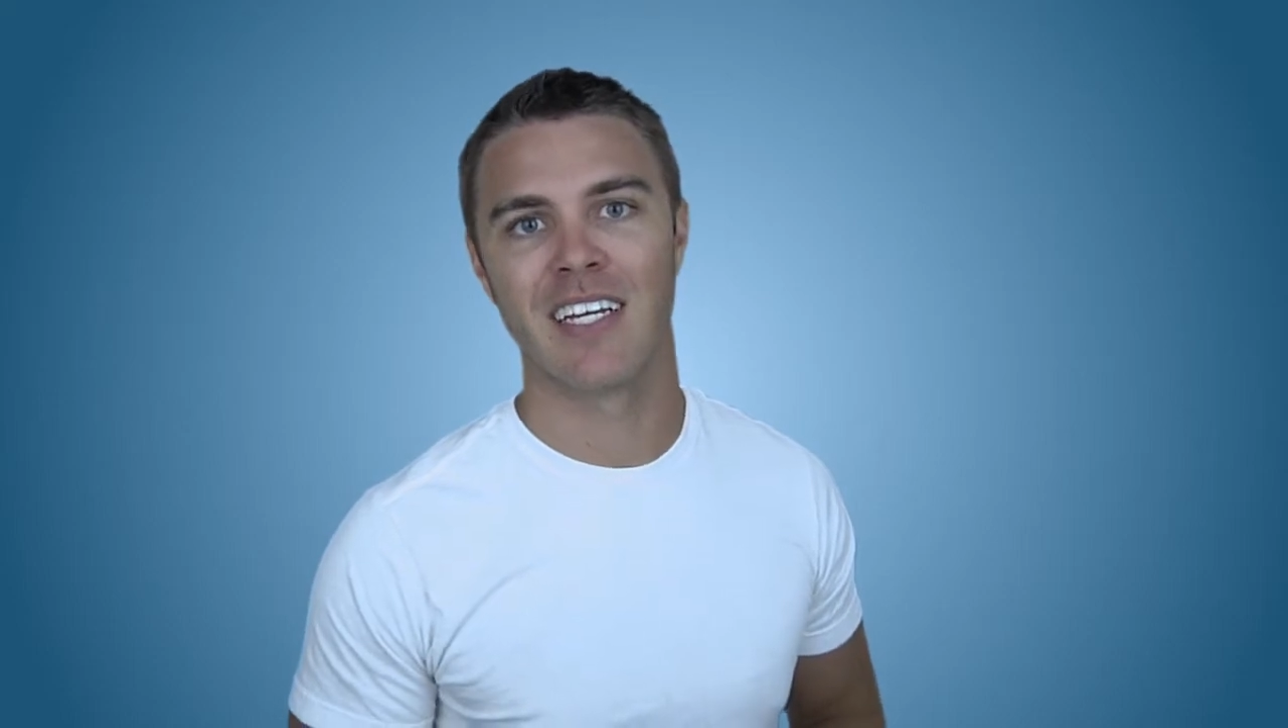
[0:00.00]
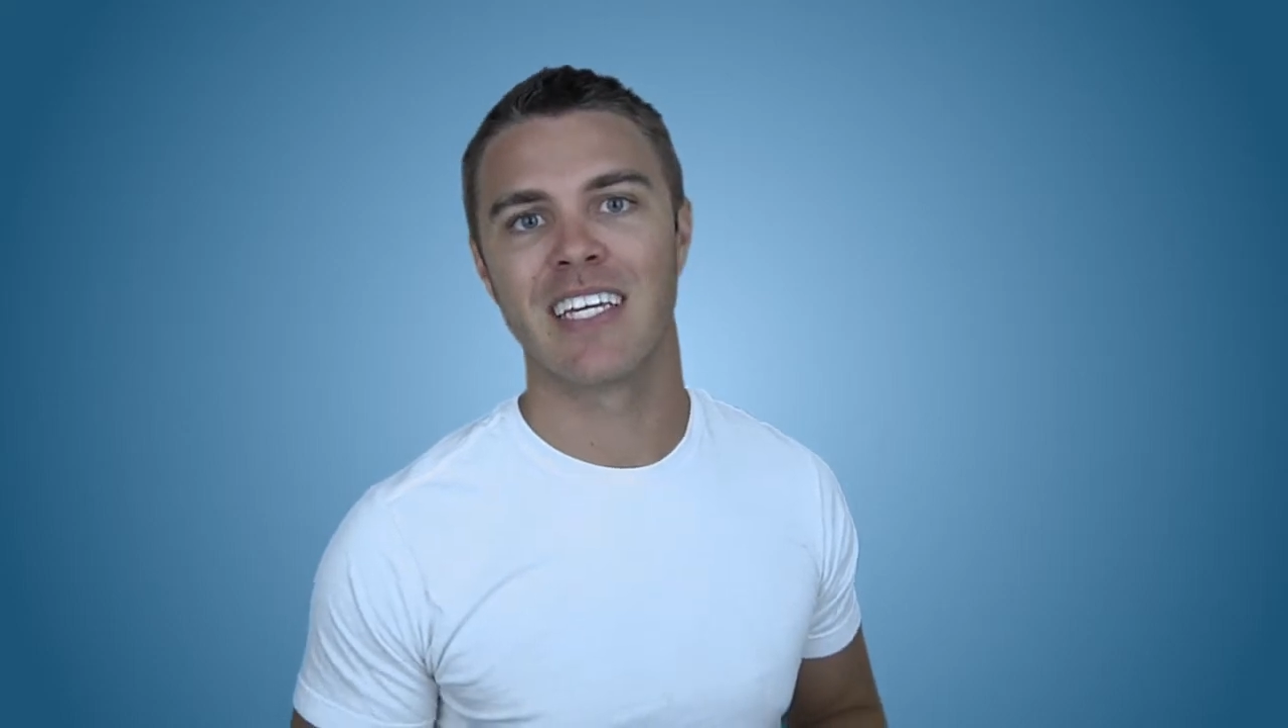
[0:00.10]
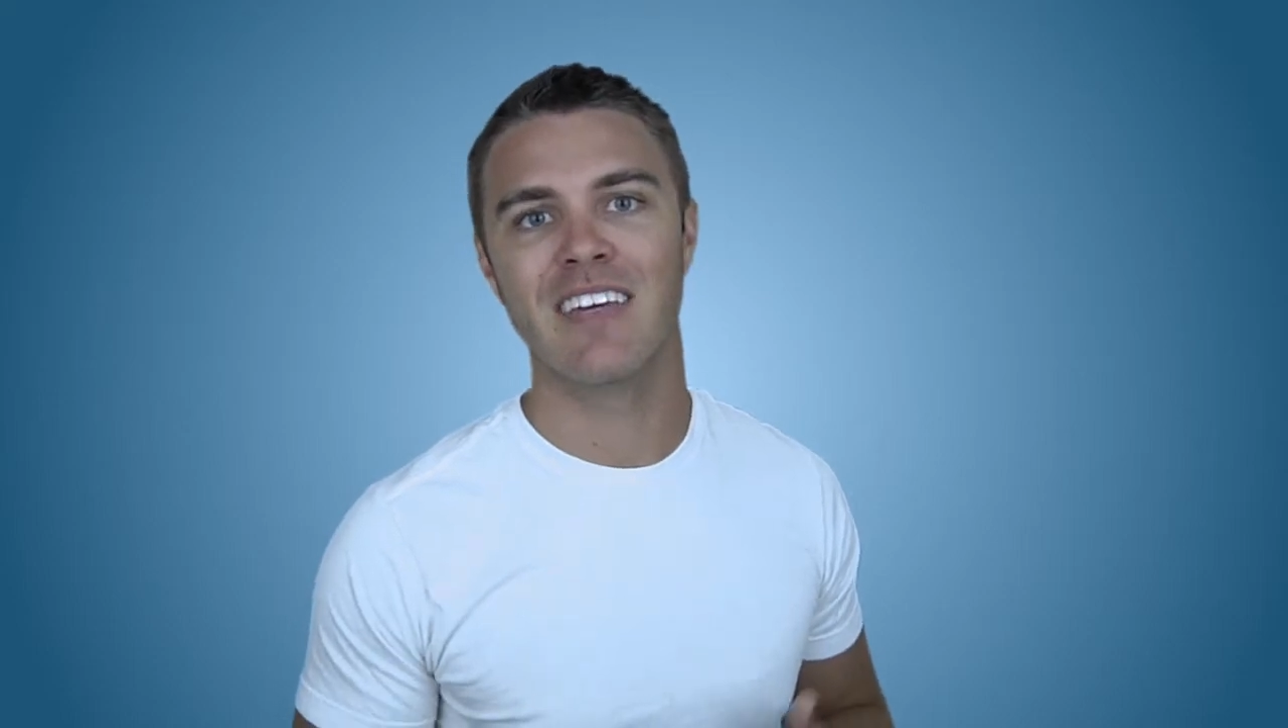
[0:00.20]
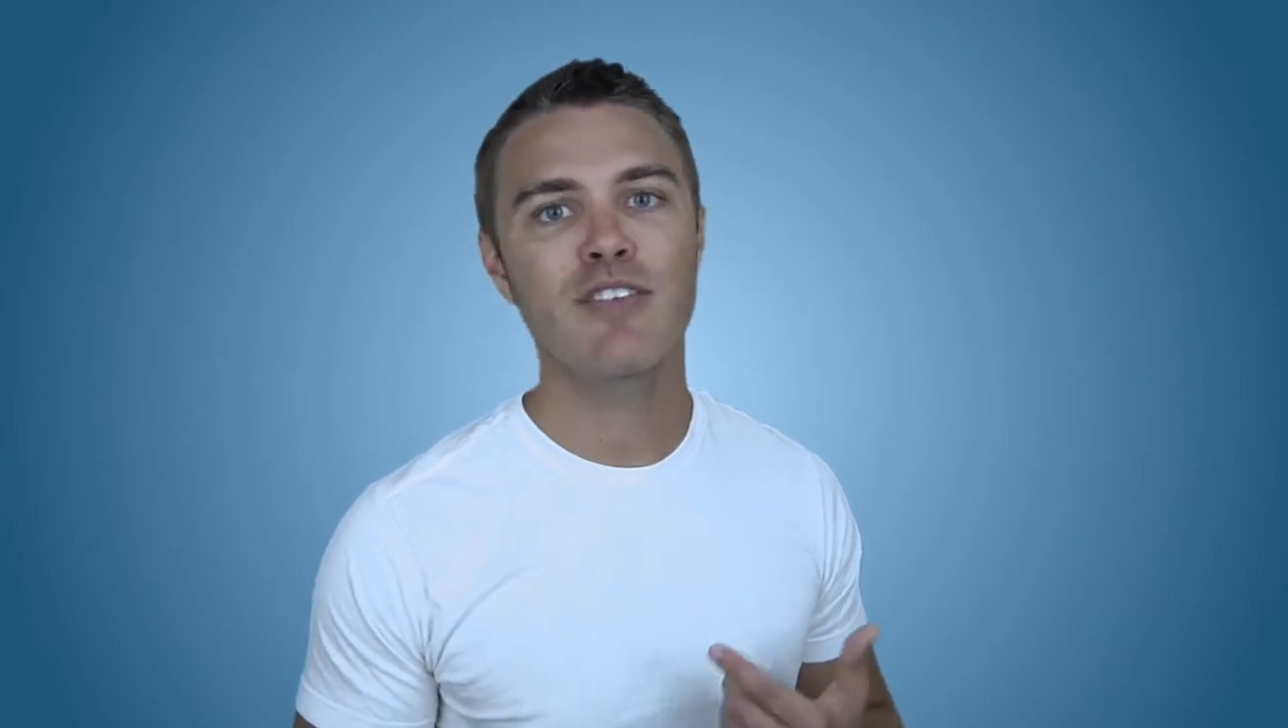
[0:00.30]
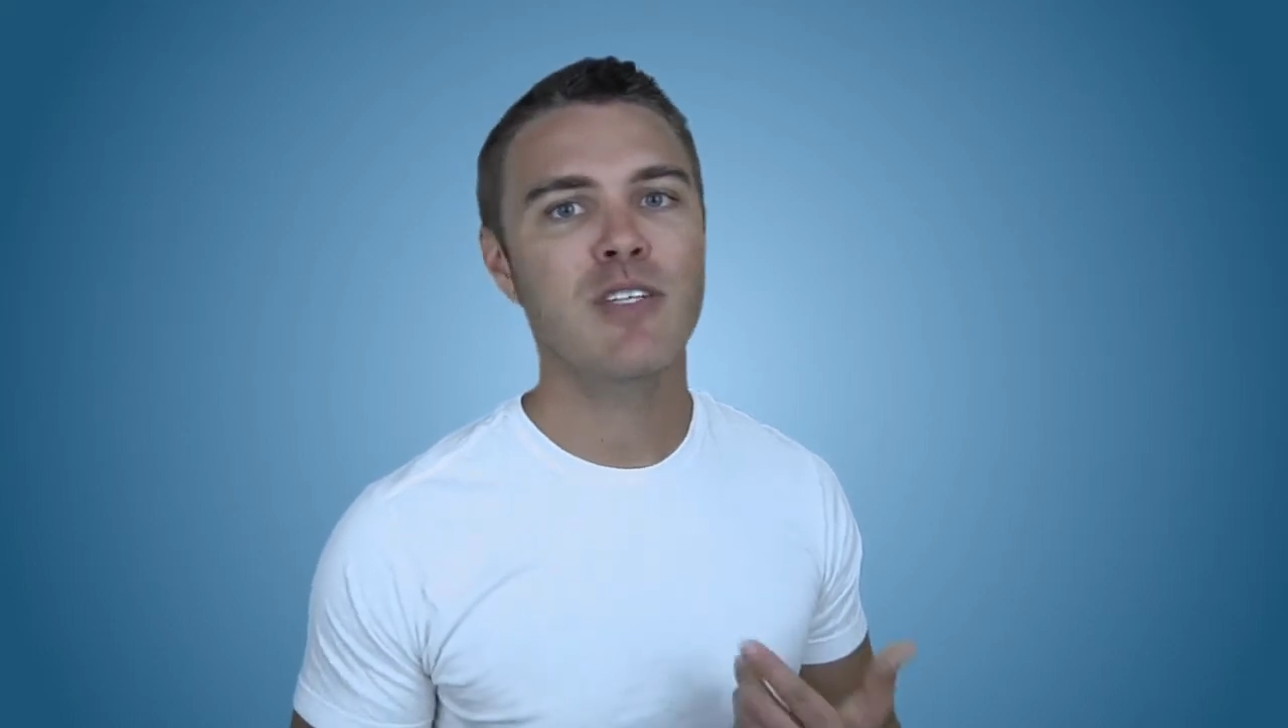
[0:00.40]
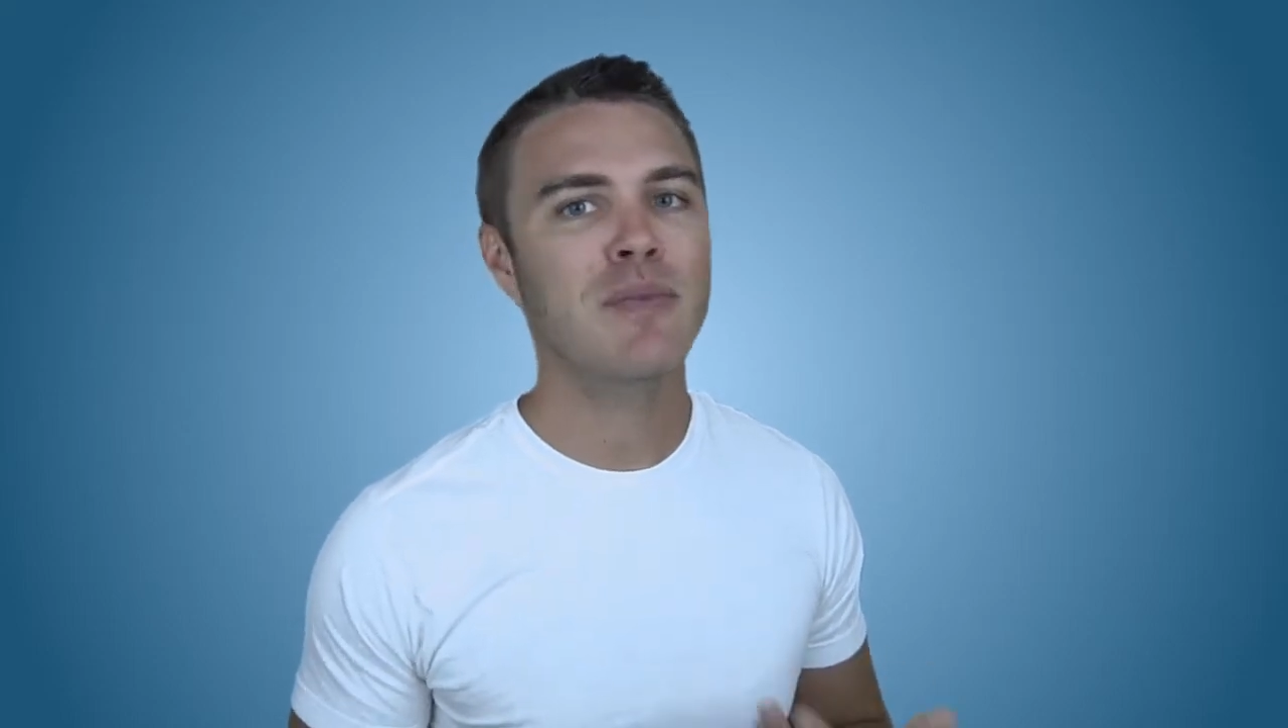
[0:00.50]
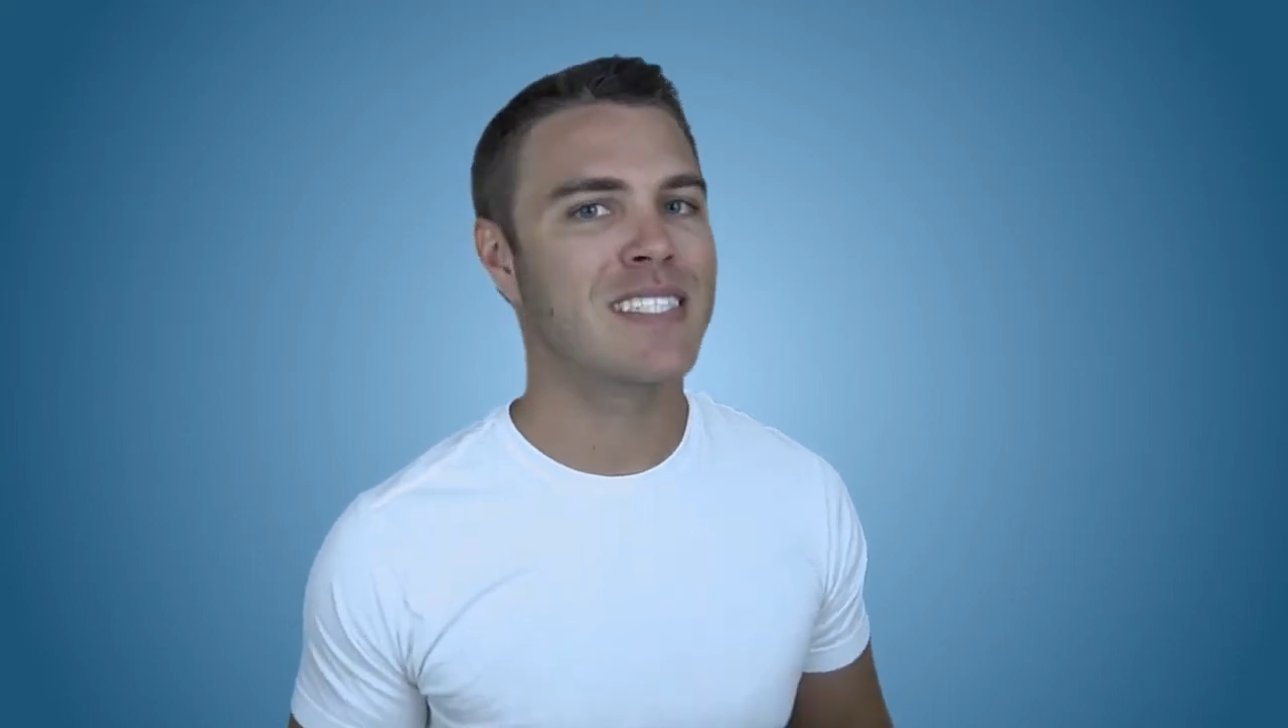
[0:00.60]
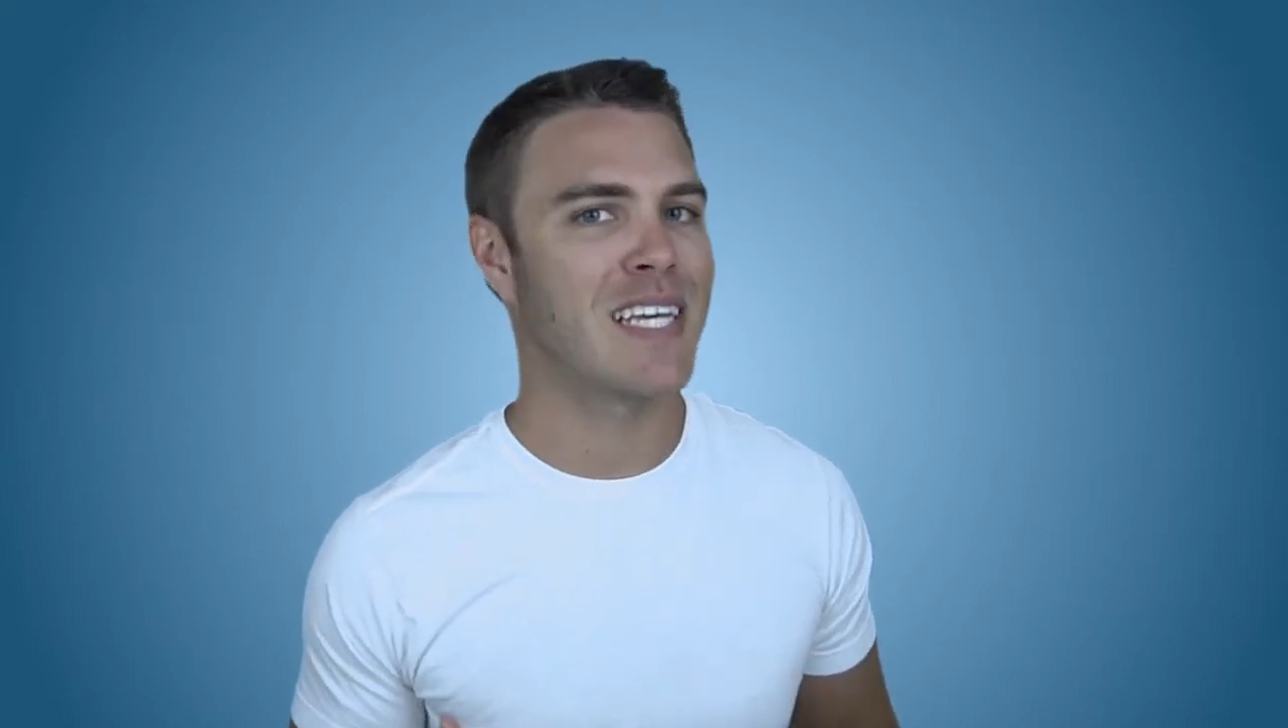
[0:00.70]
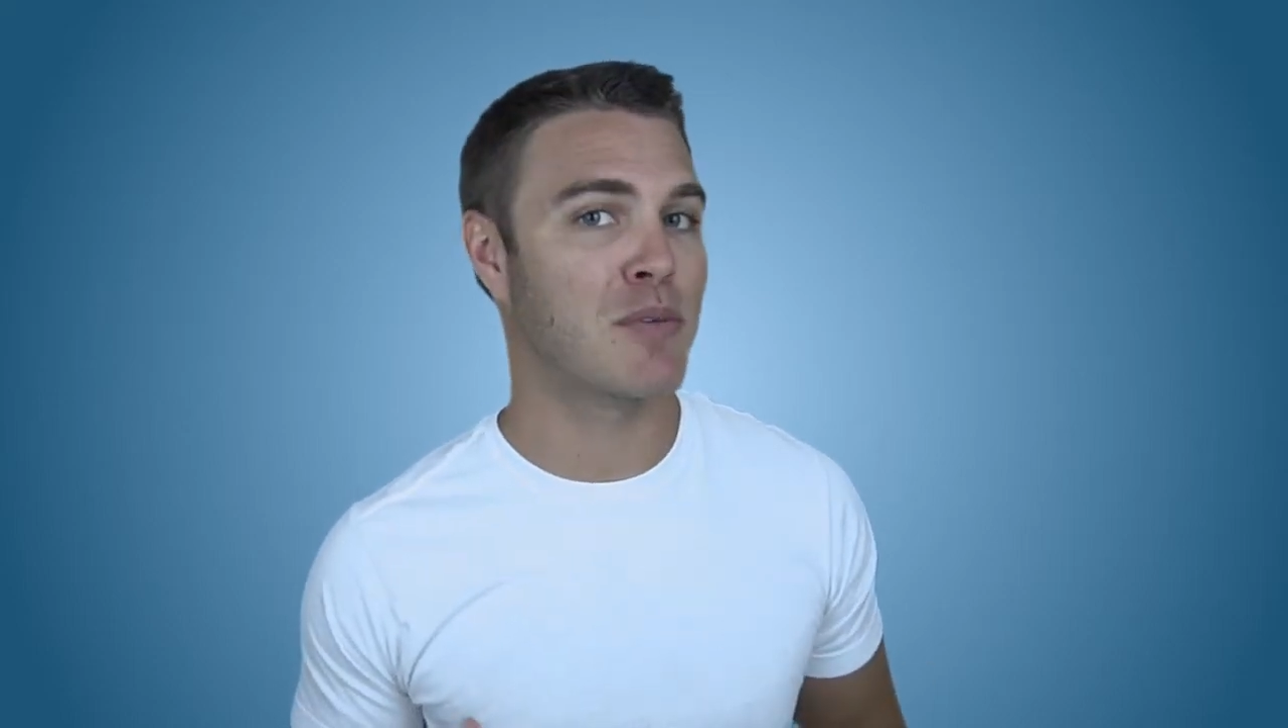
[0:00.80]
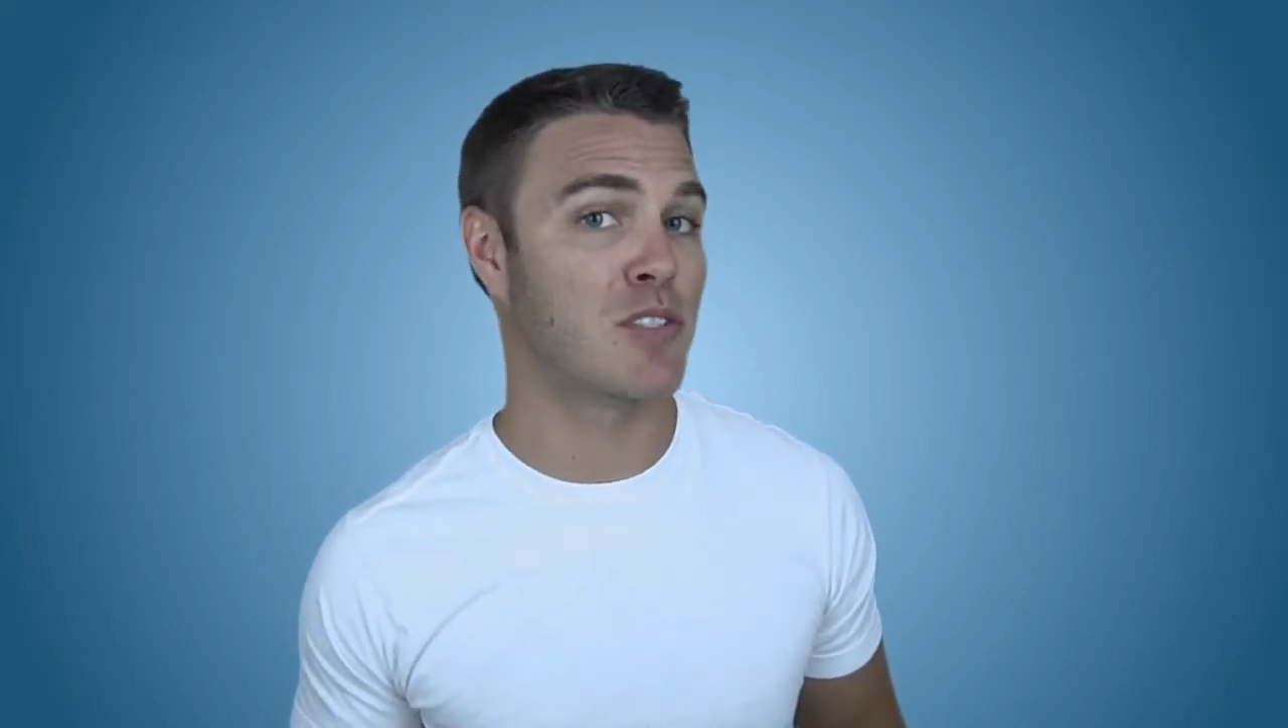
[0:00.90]
give you some
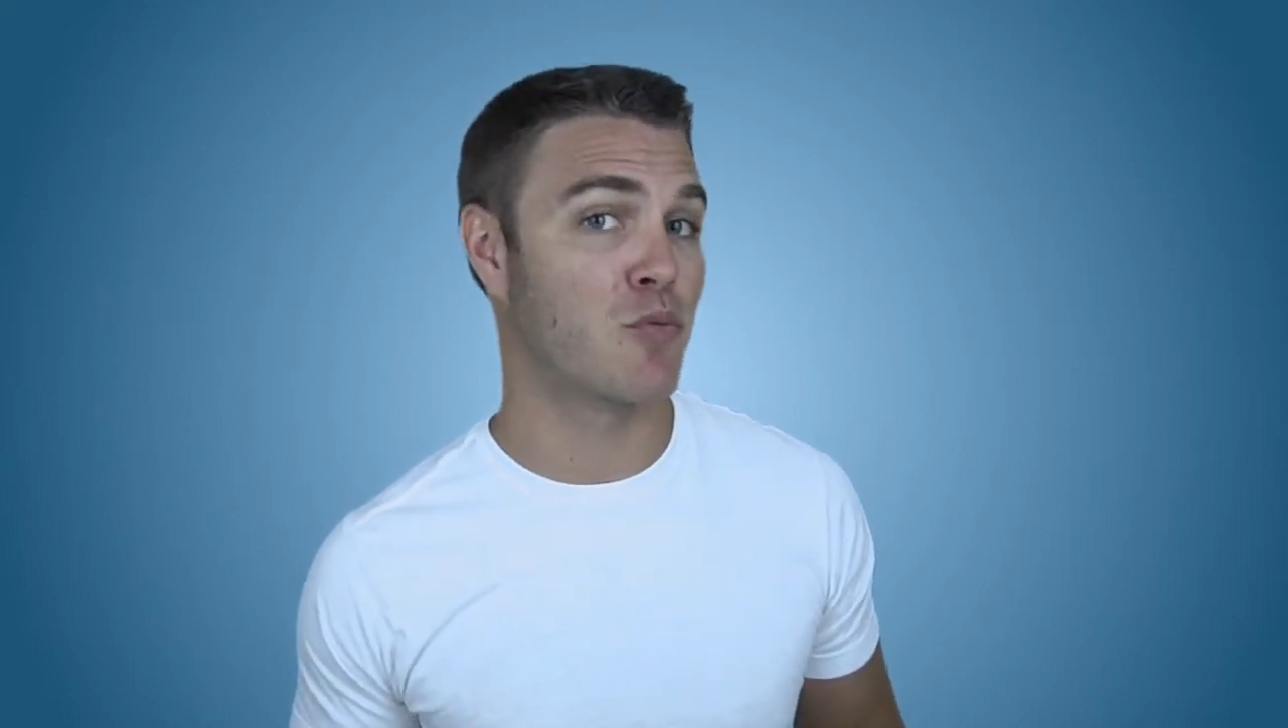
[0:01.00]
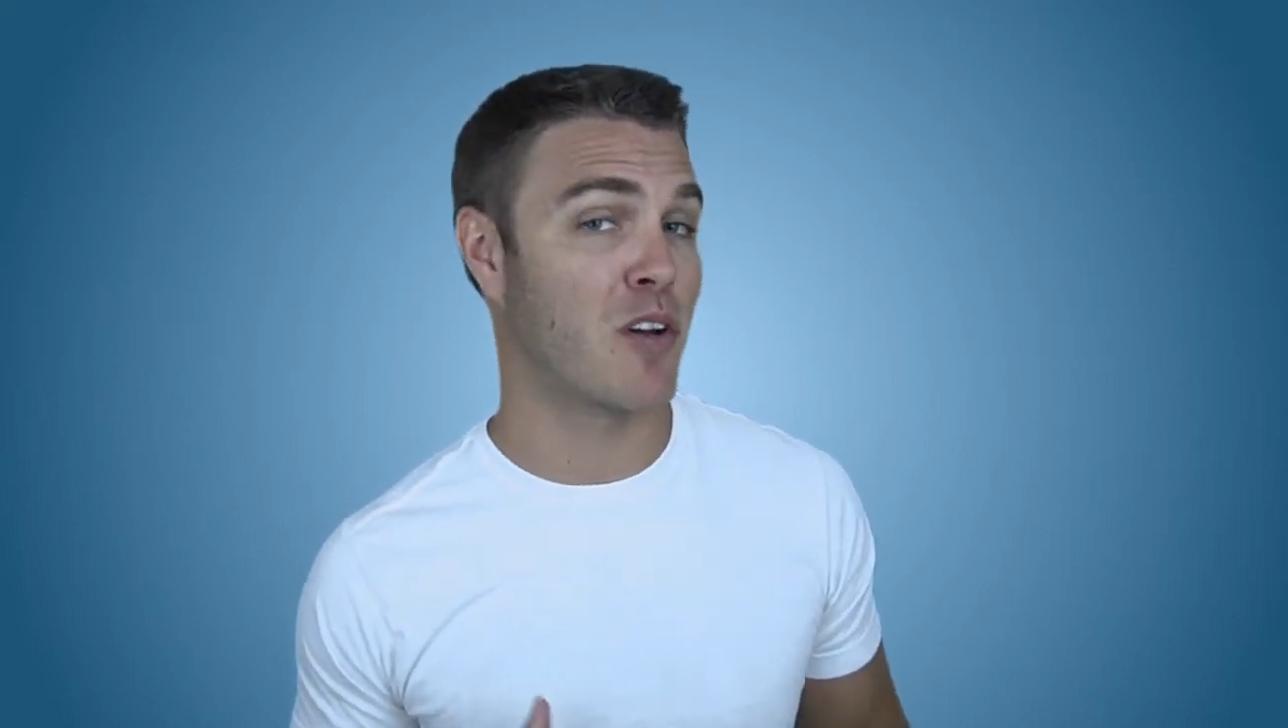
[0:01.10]
examples of